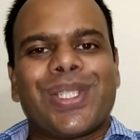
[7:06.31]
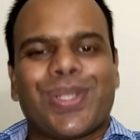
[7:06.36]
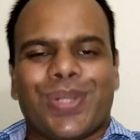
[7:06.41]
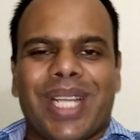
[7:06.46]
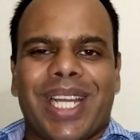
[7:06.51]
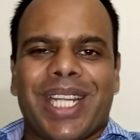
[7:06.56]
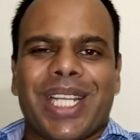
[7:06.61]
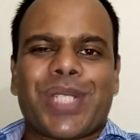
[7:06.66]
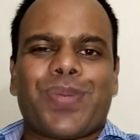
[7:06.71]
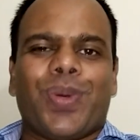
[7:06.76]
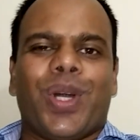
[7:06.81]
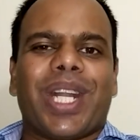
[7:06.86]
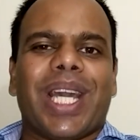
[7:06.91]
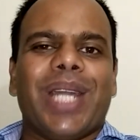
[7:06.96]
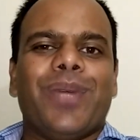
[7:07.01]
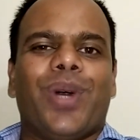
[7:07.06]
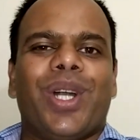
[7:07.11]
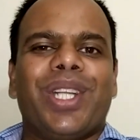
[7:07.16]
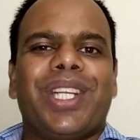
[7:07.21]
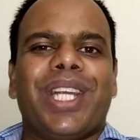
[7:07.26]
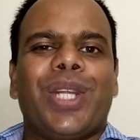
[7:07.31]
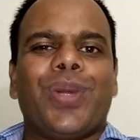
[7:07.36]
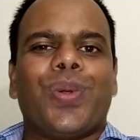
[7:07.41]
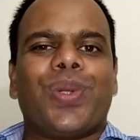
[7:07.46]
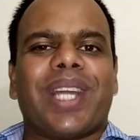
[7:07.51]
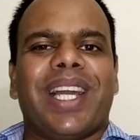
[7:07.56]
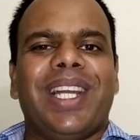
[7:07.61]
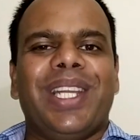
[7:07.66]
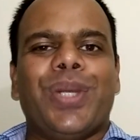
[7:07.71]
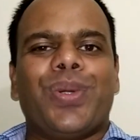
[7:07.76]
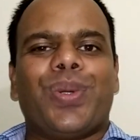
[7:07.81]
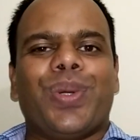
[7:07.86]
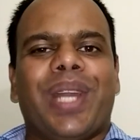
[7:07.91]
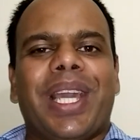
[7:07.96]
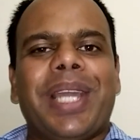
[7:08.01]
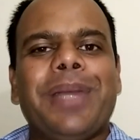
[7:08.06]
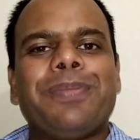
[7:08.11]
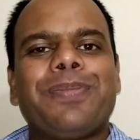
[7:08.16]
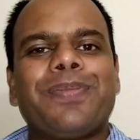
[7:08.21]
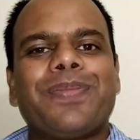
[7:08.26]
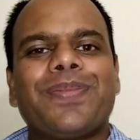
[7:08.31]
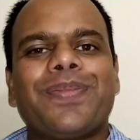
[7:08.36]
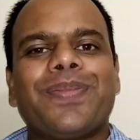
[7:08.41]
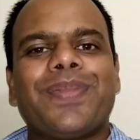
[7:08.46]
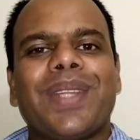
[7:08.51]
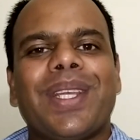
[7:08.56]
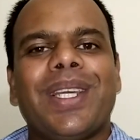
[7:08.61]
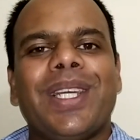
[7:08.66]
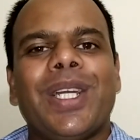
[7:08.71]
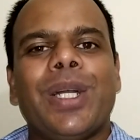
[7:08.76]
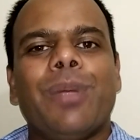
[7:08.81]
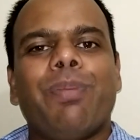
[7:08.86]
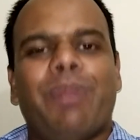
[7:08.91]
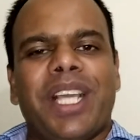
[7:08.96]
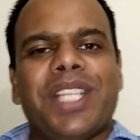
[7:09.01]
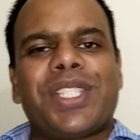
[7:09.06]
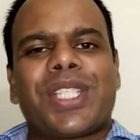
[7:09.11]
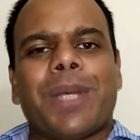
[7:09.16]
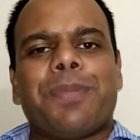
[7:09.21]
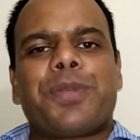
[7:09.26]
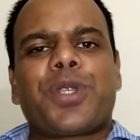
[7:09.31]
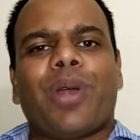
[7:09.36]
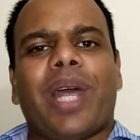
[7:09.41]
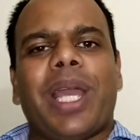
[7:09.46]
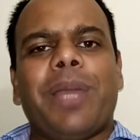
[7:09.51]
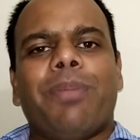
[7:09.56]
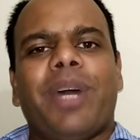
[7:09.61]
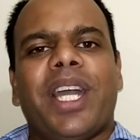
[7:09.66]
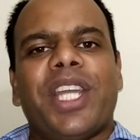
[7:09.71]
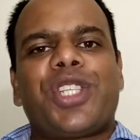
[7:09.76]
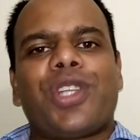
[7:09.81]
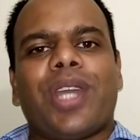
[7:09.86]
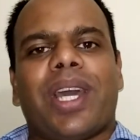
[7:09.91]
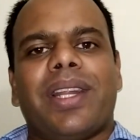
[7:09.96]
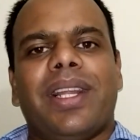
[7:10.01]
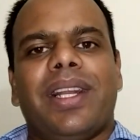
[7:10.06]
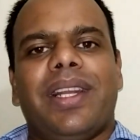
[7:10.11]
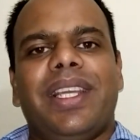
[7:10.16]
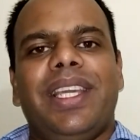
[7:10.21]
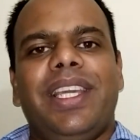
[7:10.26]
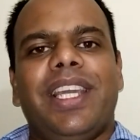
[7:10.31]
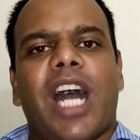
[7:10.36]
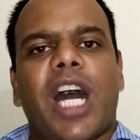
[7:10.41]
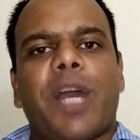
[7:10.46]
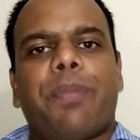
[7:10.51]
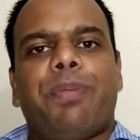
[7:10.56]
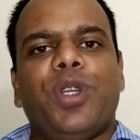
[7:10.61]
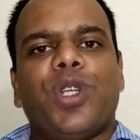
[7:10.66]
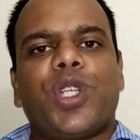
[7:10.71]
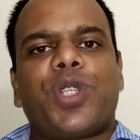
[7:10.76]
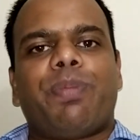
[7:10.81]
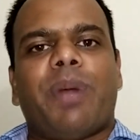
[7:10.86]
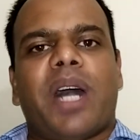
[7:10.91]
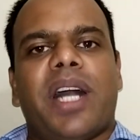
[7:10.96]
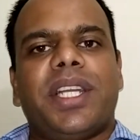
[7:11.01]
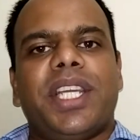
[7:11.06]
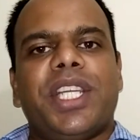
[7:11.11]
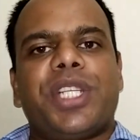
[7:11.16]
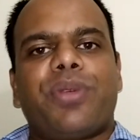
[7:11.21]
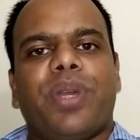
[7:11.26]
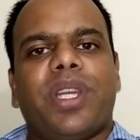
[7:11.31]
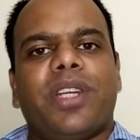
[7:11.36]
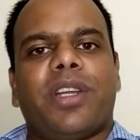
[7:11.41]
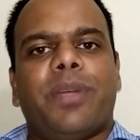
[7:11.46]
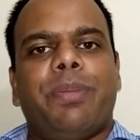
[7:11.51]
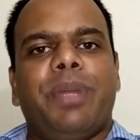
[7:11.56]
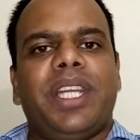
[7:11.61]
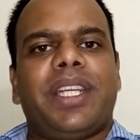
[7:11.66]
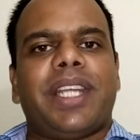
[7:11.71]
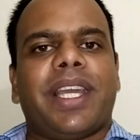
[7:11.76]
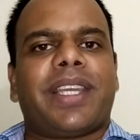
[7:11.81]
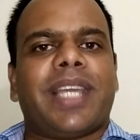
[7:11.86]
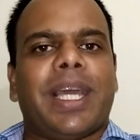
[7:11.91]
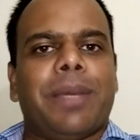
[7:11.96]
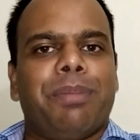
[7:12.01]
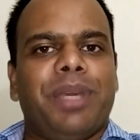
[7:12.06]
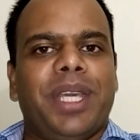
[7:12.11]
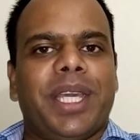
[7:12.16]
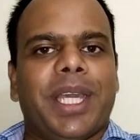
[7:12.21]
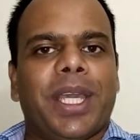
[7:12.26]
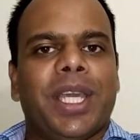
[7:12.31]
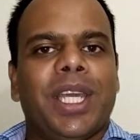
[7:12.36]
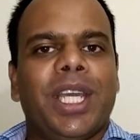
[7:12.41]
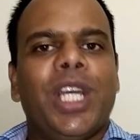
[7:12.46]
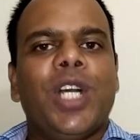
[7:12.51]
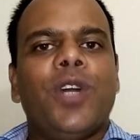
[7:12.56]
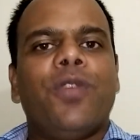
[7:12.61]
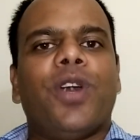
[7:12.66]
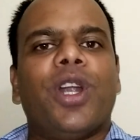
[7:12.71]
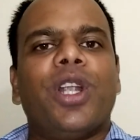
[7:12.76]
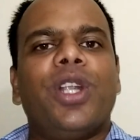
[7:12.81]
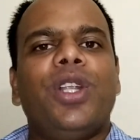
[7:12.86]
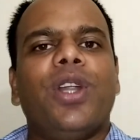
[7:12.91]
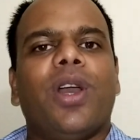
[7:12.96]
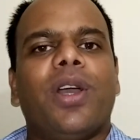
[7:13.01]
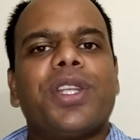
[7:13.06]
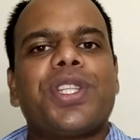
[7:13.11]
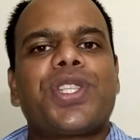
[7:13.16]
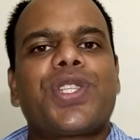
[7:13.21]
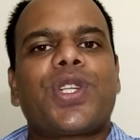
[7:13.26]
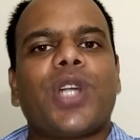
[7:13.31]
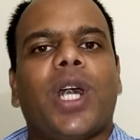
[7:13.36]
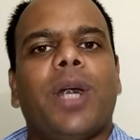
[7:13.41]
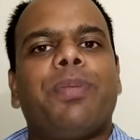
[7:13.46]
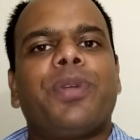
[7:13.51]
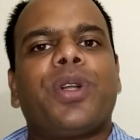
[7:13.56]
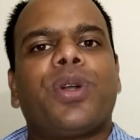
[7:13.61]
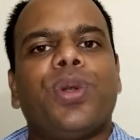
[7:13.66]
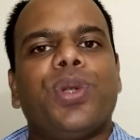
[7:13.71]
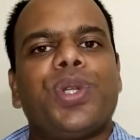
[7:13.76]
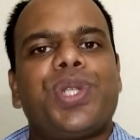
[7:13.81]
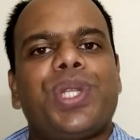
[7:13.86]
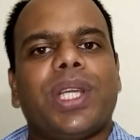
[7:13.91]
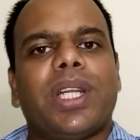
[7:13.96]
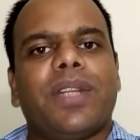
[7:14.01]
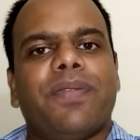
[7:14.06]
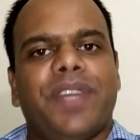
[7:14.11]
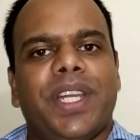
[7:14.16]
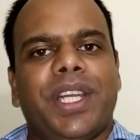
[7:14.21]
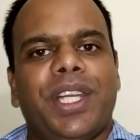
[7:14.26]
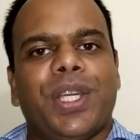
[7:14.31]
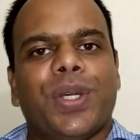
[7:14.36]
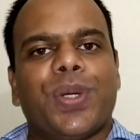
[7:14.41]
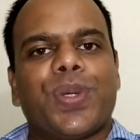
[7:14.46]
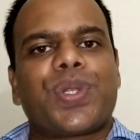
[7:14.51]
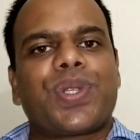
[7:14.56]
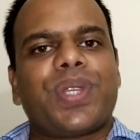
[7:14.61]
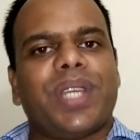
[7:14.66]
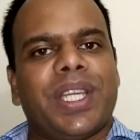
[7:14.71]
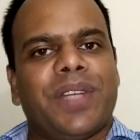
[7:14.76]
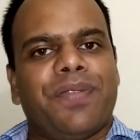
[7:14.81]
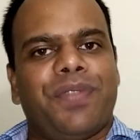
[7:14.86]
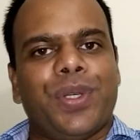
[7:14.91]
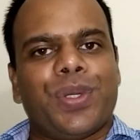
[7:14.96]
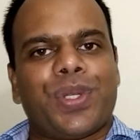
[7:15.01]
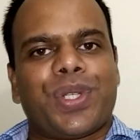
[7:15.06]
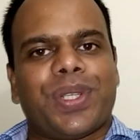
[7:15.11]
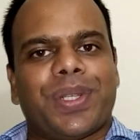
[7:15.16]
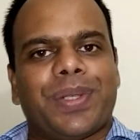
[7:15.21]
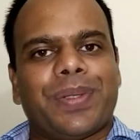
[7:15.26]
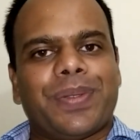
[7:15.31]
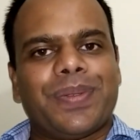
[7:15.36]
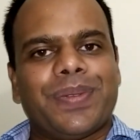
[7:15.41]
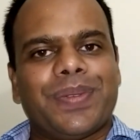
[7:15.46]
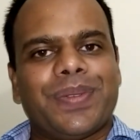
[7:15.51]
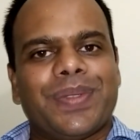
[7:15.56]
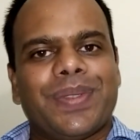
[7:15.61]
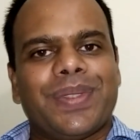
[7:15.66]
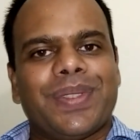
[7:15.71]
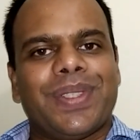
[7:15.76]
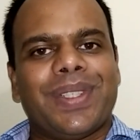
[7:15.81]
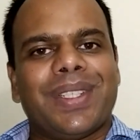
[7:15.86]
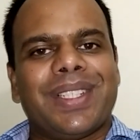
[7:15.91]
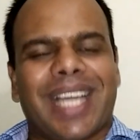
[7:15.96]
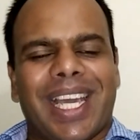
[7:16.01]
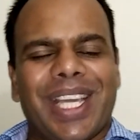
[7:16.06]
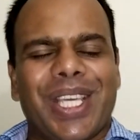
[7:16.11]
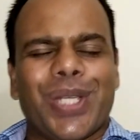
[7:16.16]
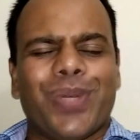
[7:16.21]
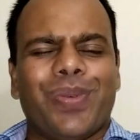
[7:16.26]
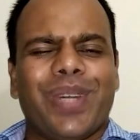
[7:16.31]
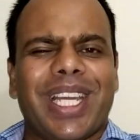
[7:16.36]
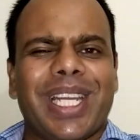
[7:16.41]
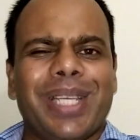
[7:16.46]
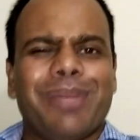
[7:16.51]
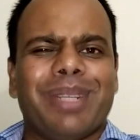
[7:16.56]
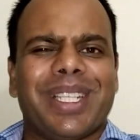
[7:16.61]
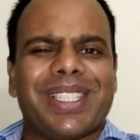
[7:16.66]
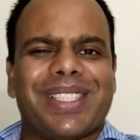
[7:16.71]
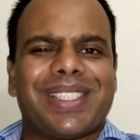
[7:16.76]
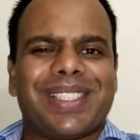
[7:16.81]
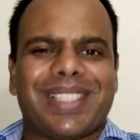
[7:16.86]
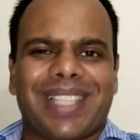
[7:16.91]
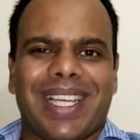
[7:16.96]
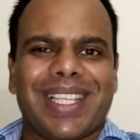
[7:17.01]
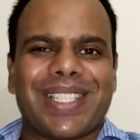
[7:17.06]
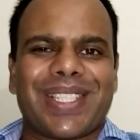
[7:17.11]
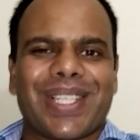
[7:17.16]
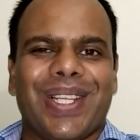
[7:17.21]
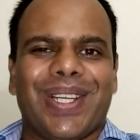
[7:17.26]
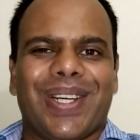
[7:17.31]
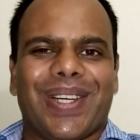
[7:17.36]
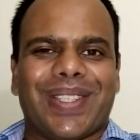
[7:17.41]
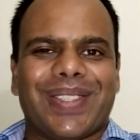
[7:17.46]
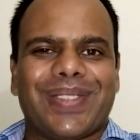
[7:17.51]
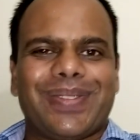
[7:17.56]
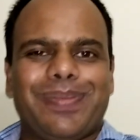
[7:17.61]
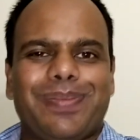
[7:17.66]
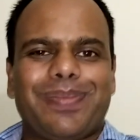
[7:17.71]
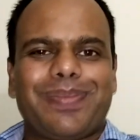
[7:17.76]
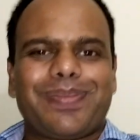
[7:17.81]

So that is what I wanted to tell you today. Please subscribe my channel, ER Piyush Pandey Trainer B.Tech MBA, for non-stop crucial videos in future. Thank you very much. Thanks a lot.